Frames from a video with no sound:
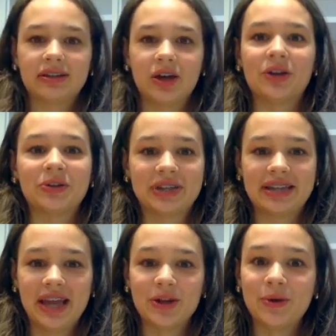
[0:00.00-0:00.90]

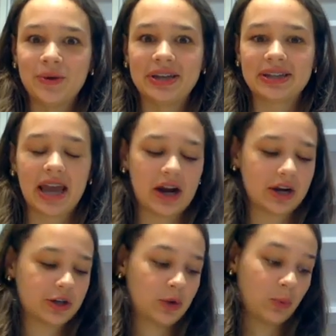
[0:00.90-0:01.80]
understand who his
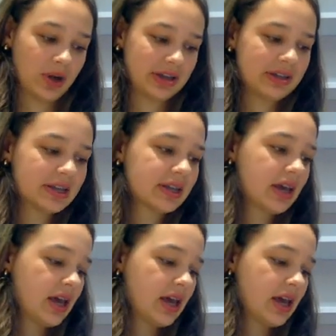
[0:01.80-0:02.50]
character was.